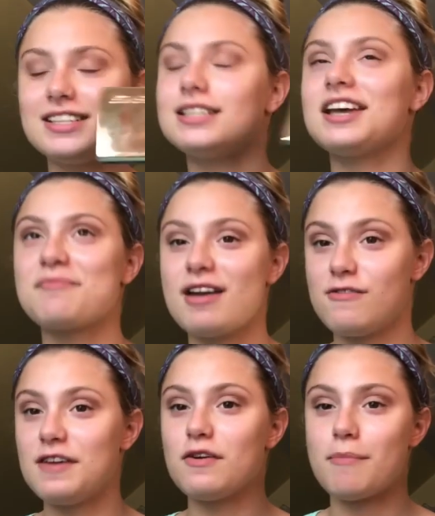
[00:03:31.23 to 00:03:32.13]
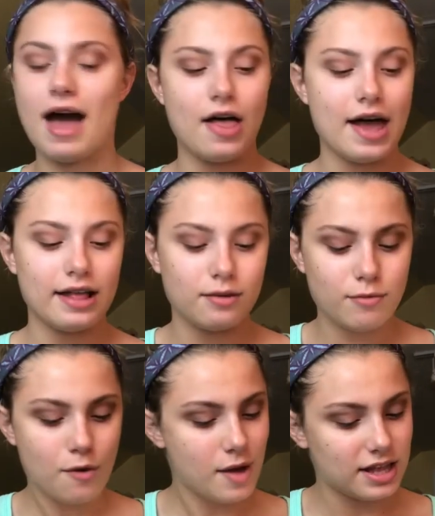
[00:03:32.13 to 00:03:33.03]
This is like my favorite palette at the
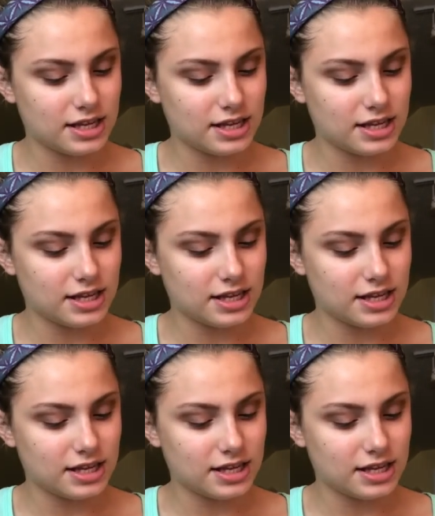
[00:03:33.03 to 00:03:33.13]
moment.